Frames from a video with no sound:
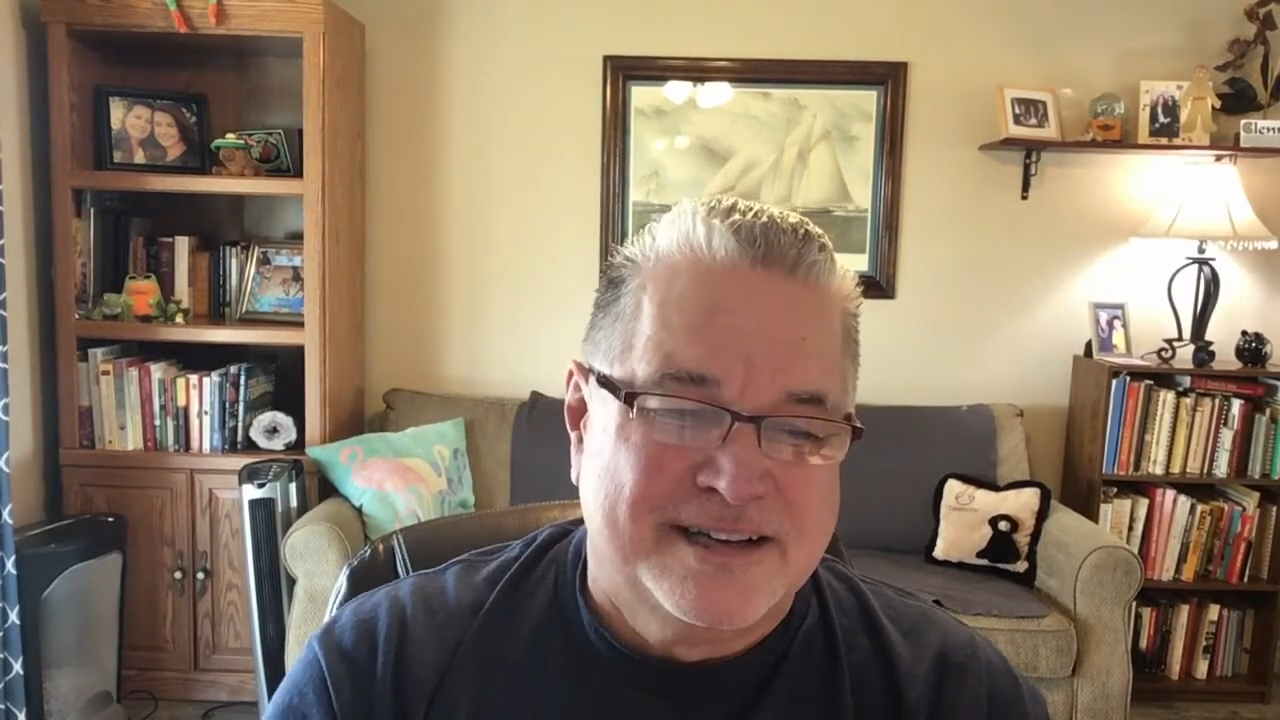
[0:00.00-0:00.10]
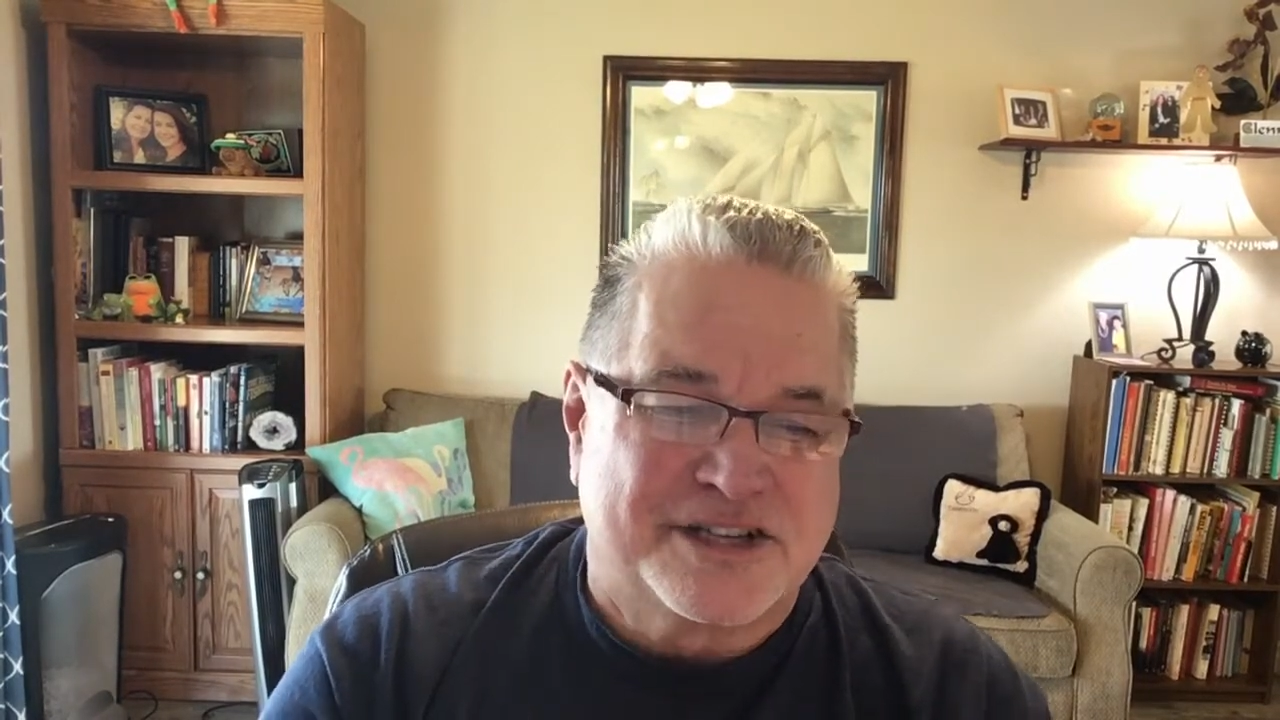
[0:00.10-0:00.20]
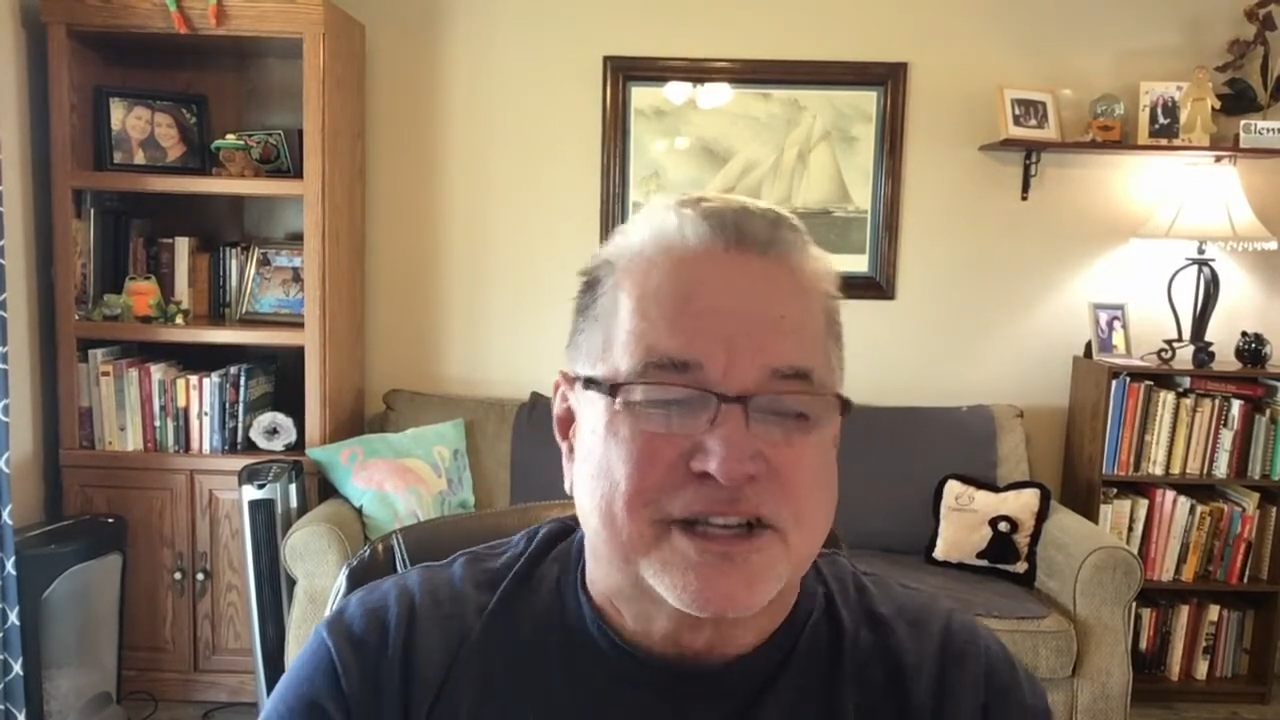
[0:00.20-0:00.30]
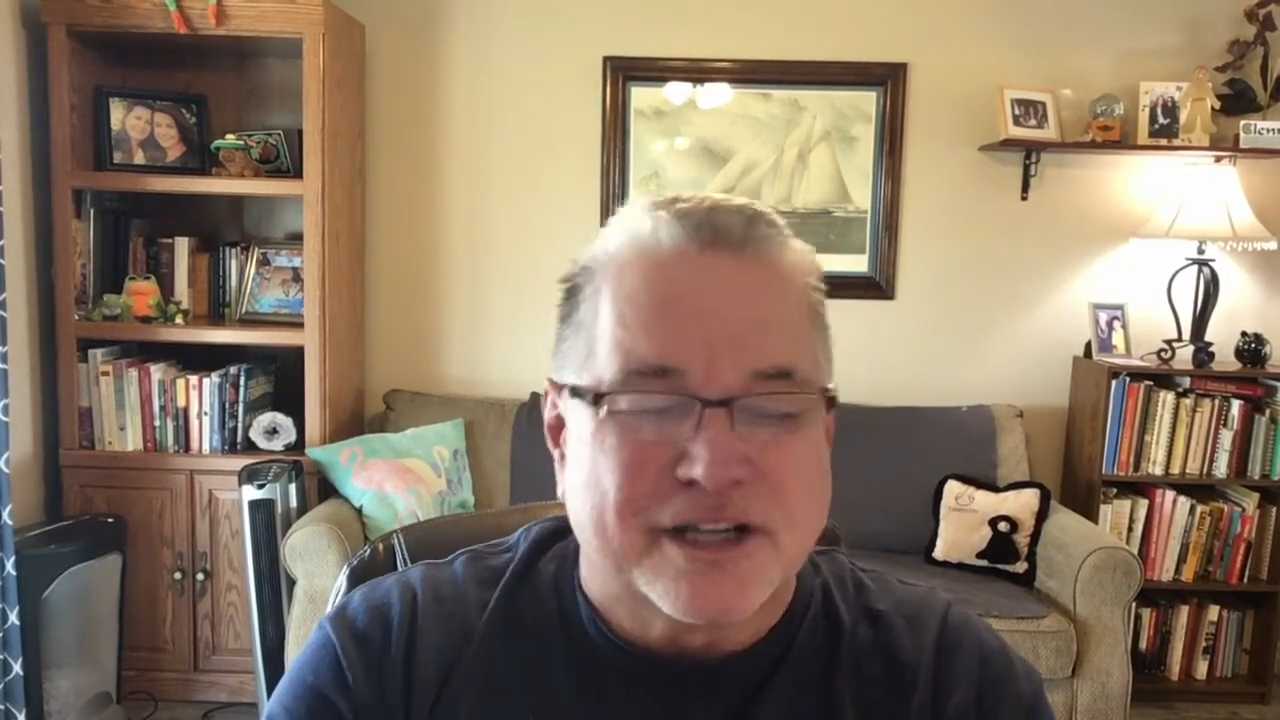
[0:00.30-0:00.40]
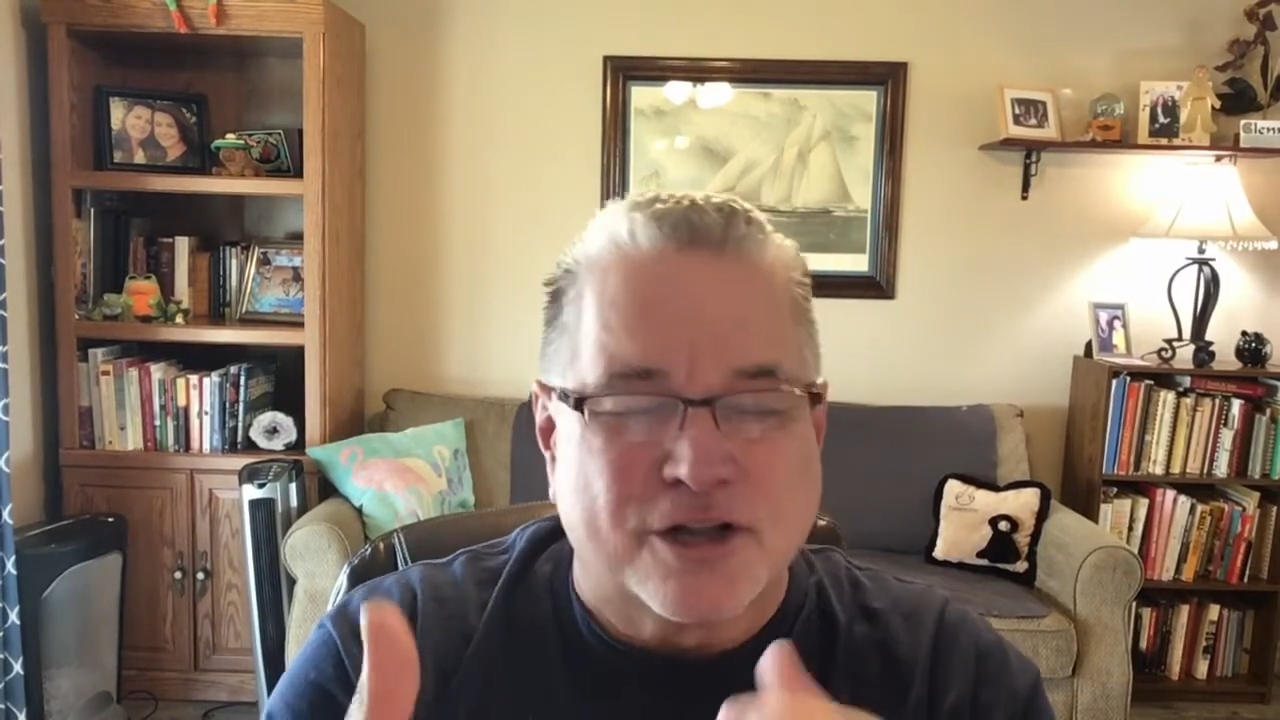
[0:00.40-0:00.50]
It
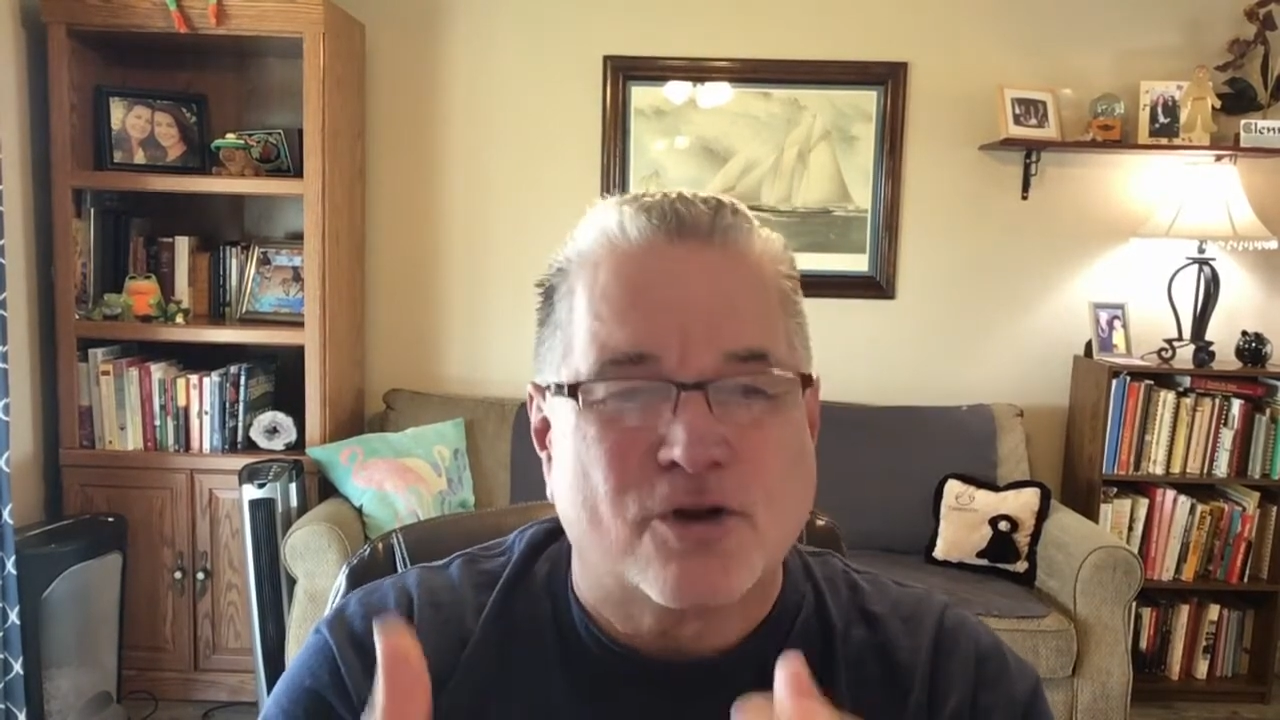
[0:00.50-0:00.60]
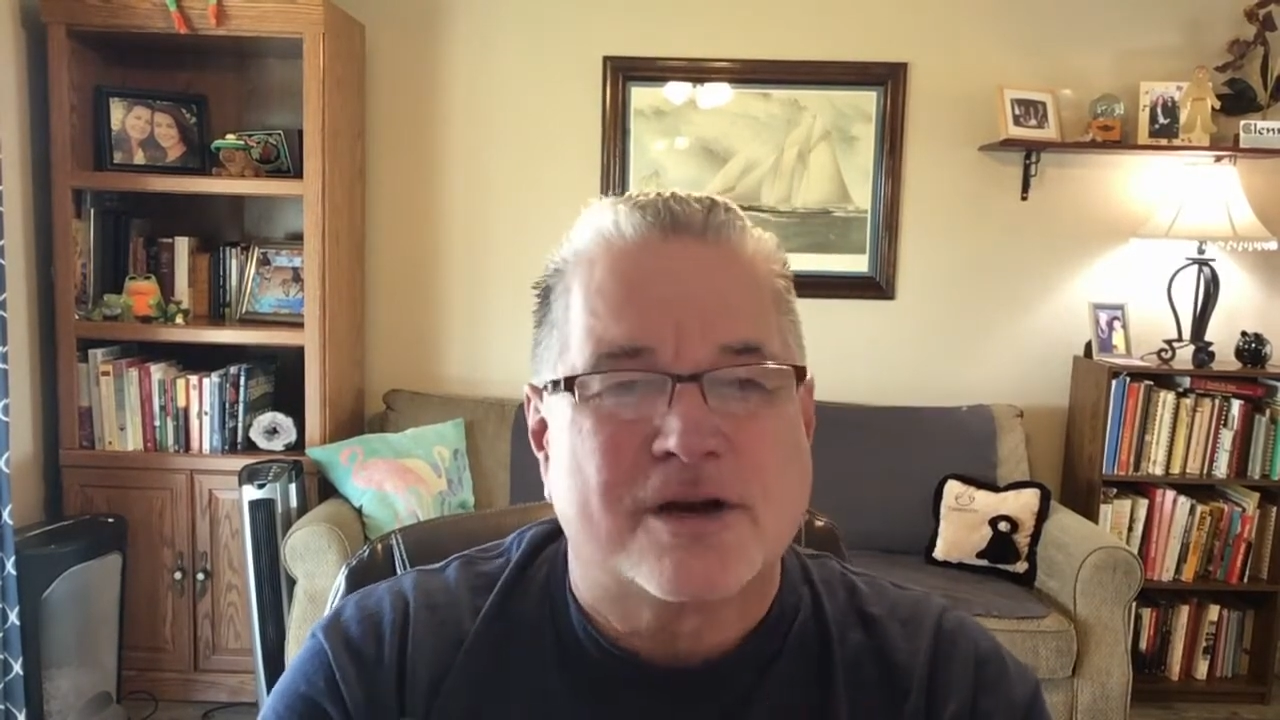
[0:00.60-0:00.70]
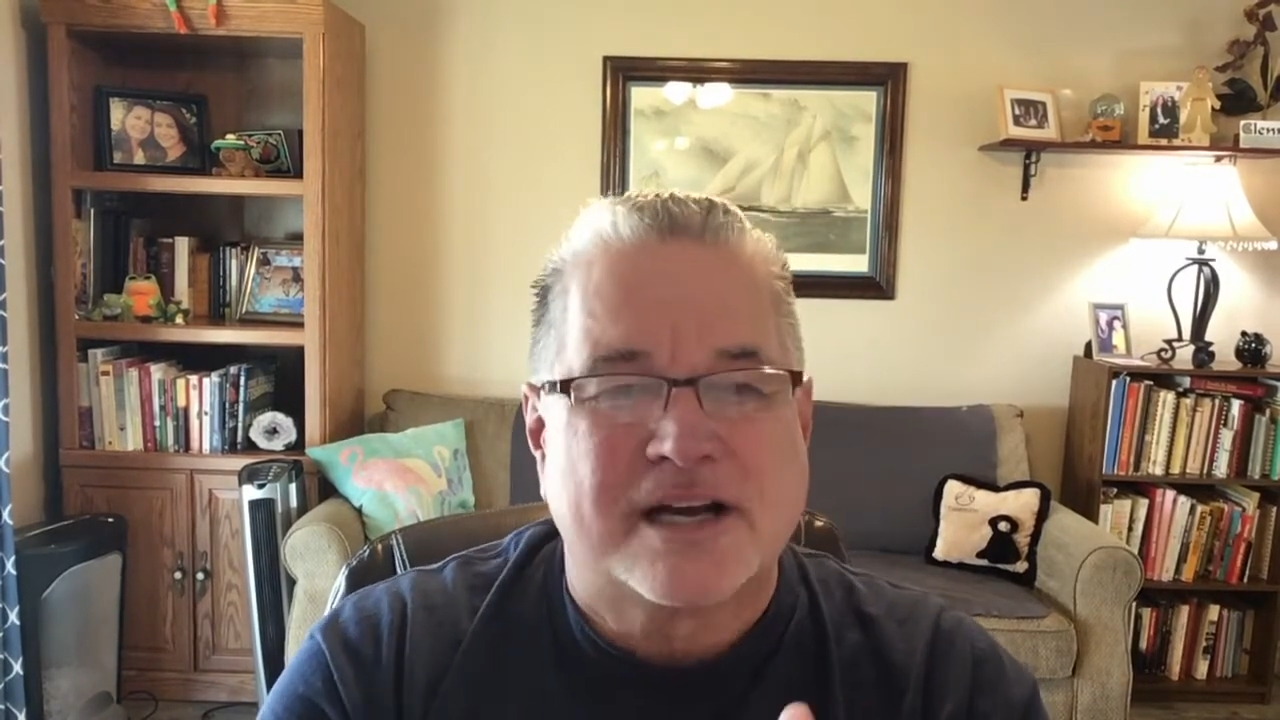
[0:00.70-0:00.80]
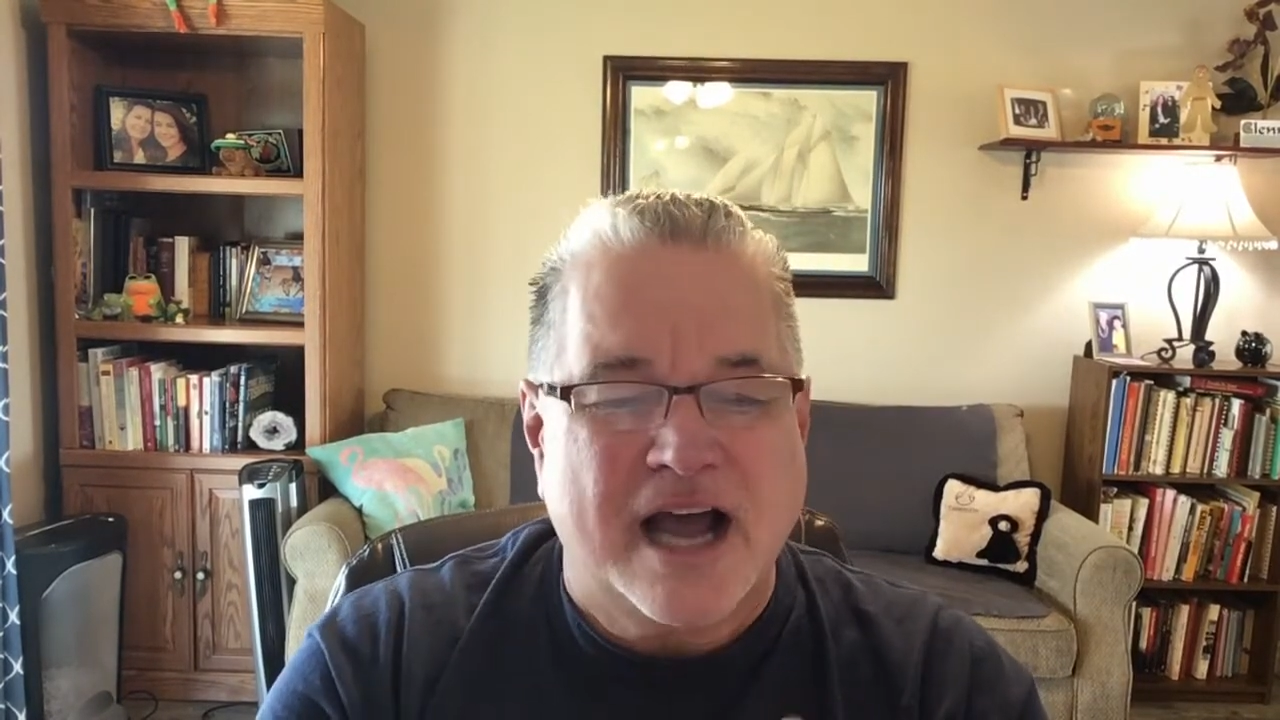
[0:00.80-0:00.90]
said, the Lord